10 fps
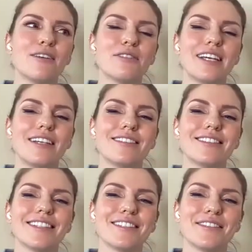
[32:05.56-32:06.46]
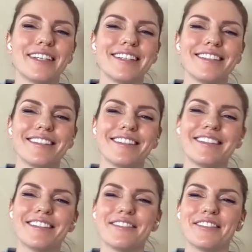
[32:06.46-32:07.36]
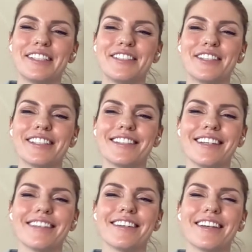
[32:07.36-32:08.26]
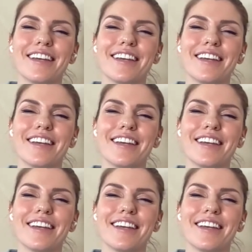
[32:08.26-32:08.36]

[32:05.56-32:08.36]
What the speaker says: a lot of sense. That's very, very interesting.